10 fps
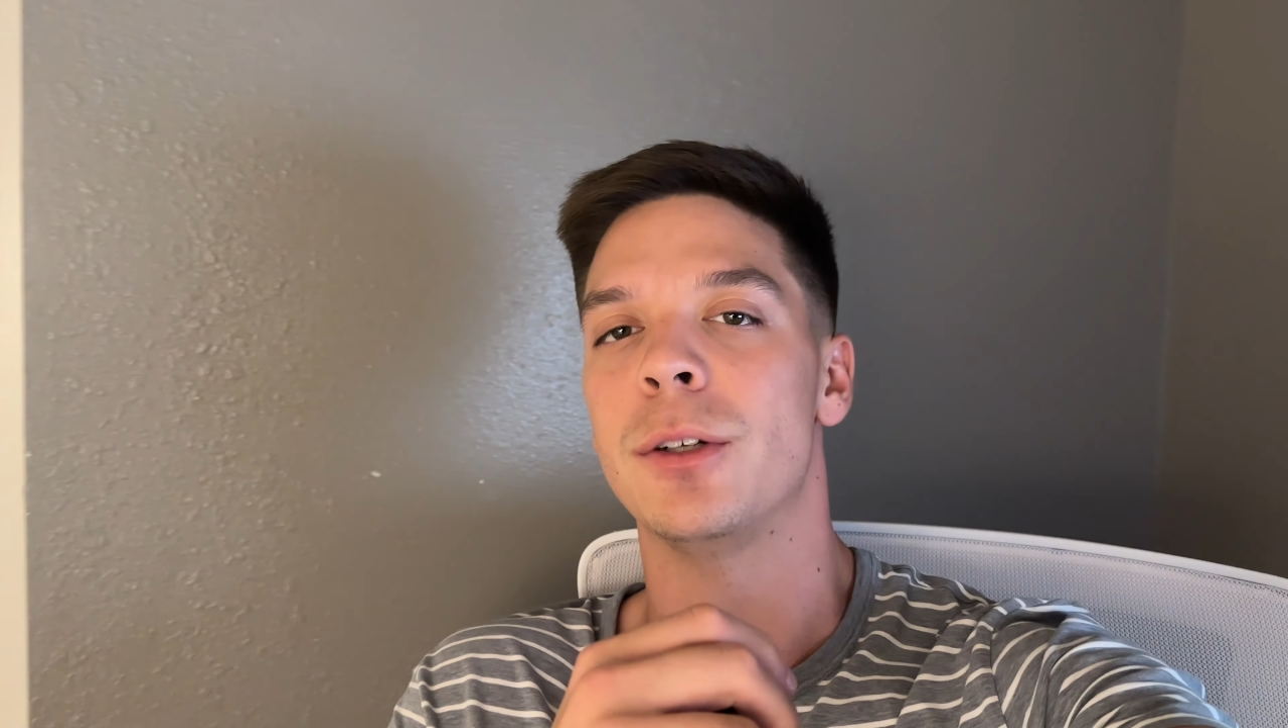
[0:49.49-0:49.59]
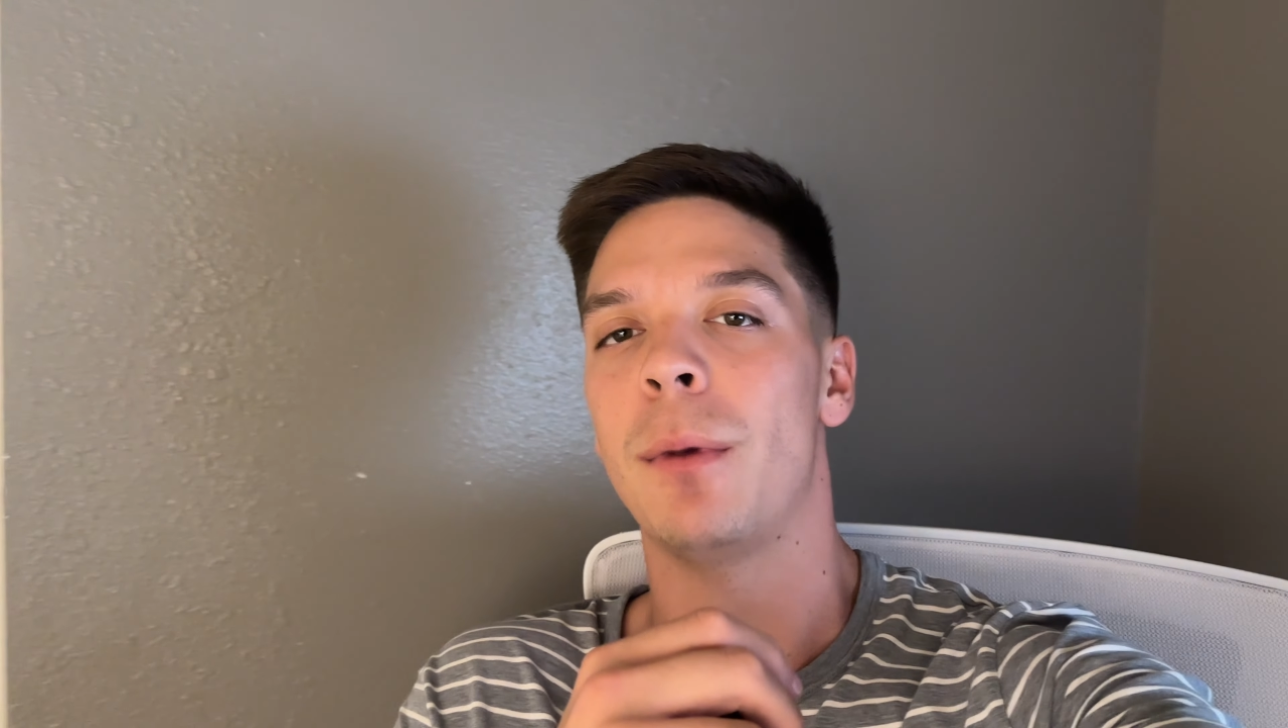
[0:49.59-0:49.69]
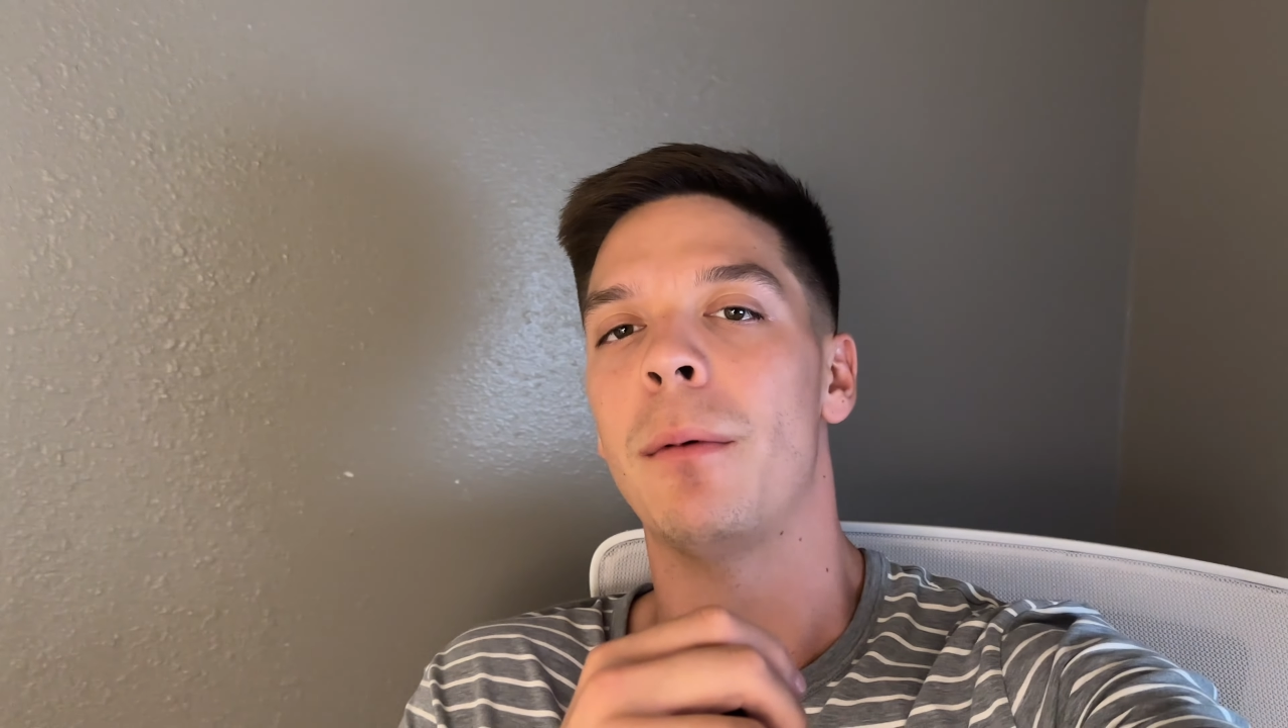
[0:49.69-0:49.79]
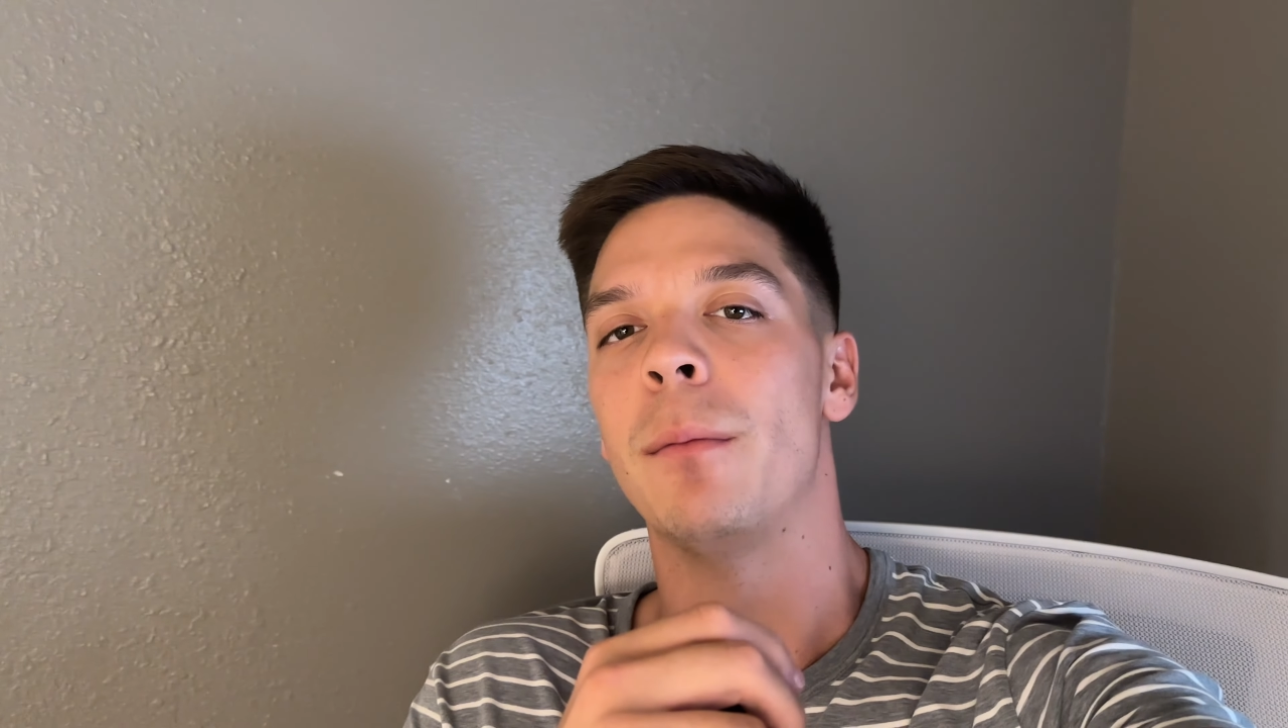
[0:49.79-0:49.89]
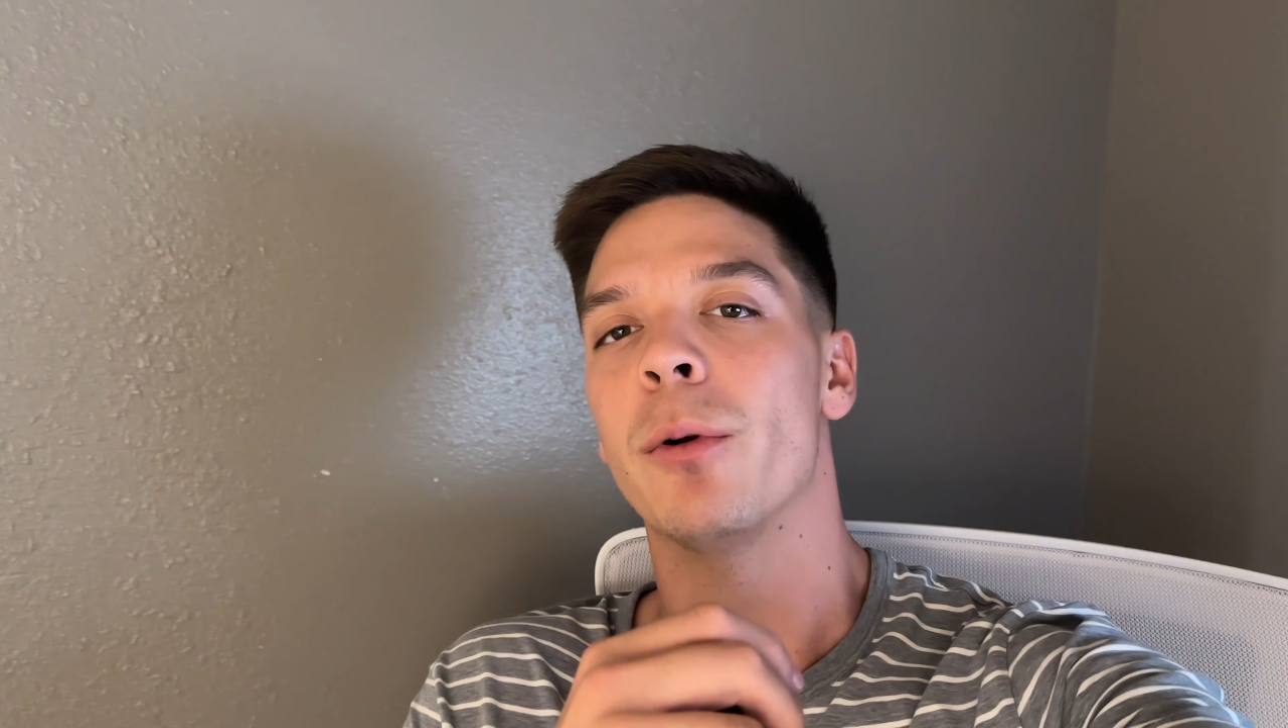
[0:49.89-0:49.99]

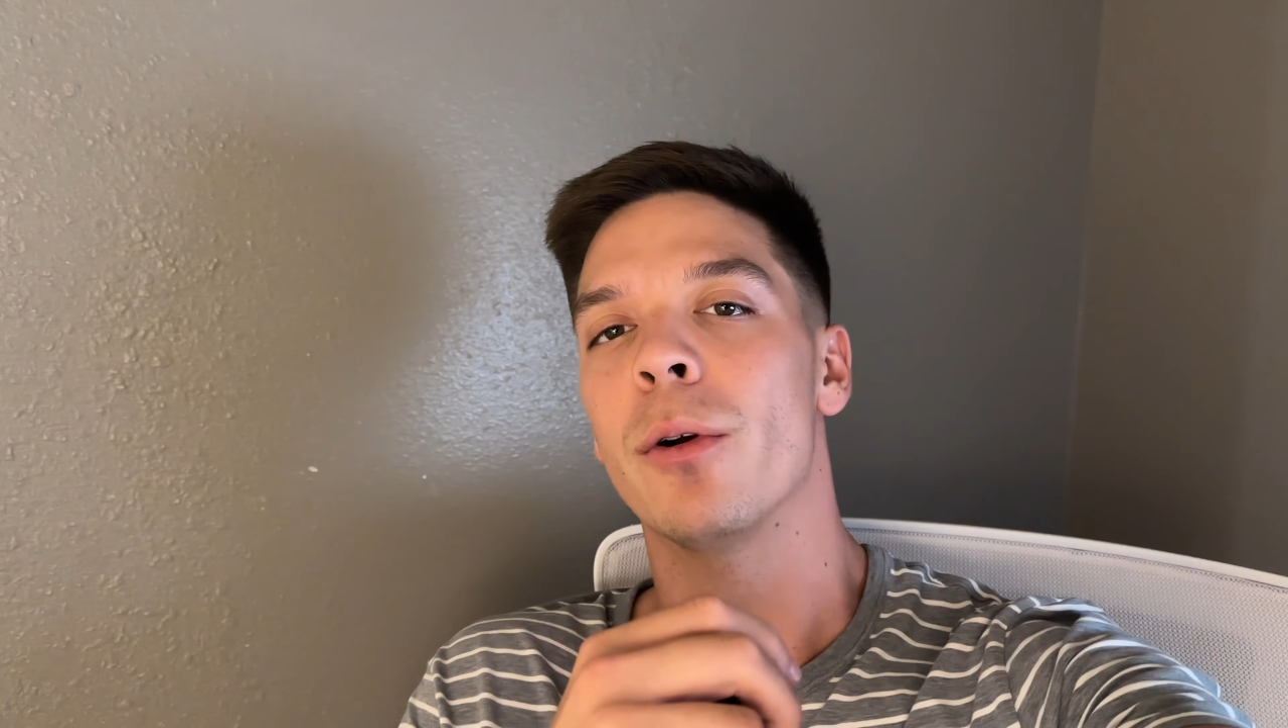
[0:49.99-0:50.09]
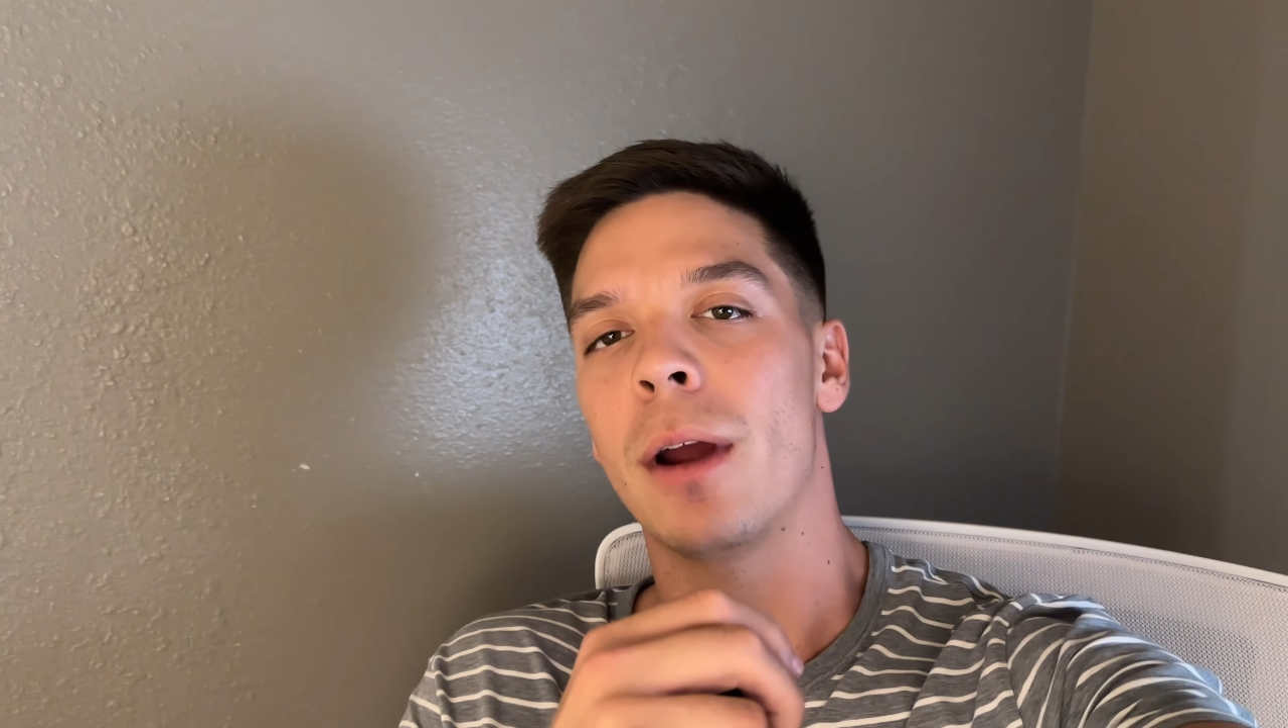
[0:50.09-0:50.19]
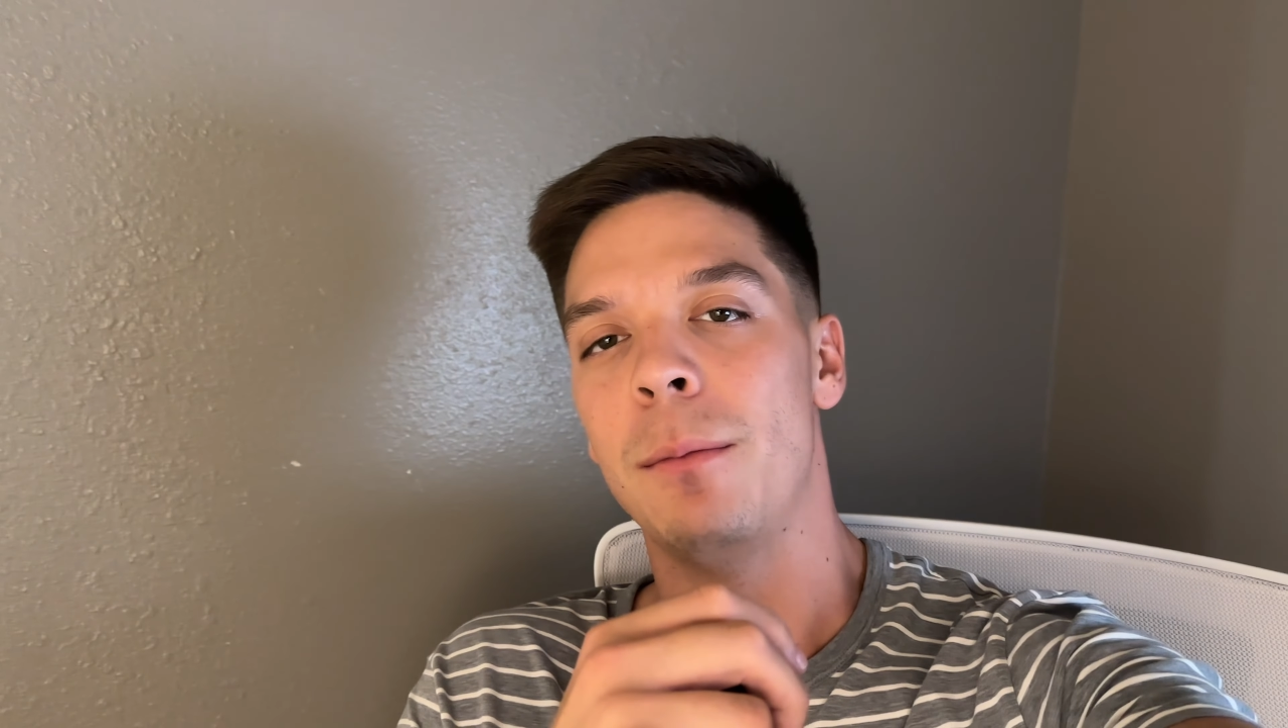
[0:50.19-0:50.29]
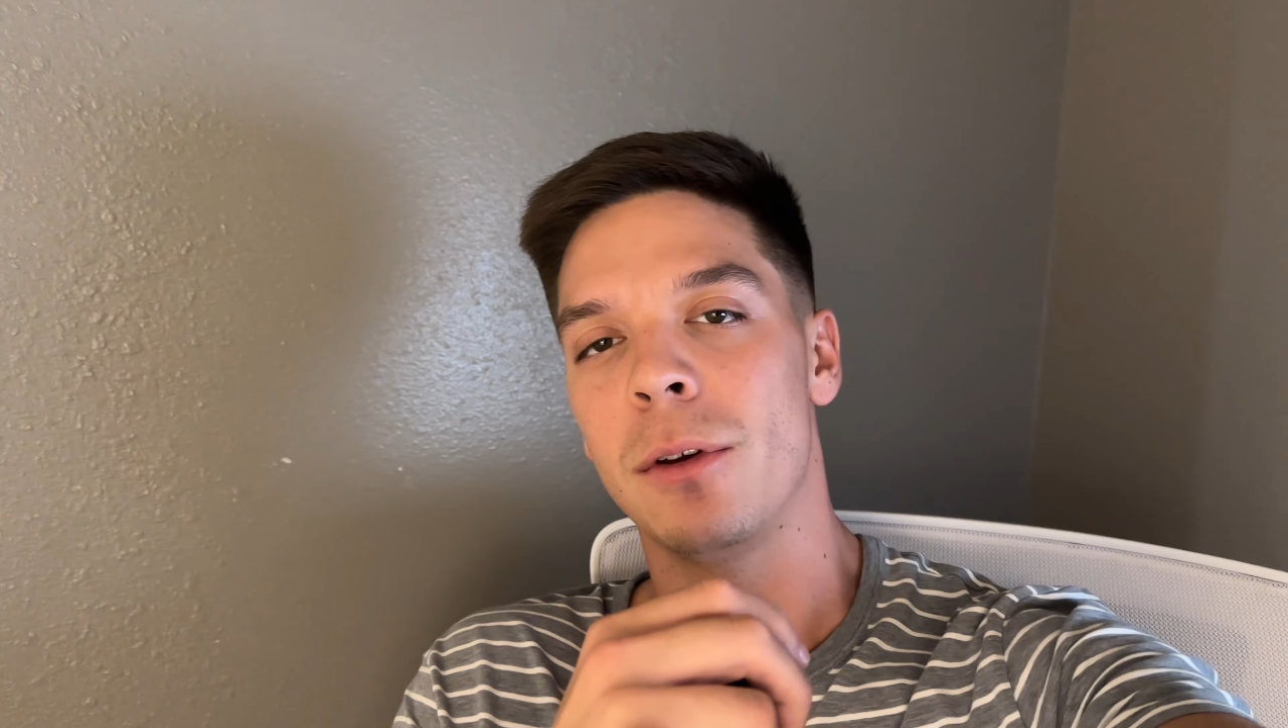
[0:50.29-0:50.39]
about my program,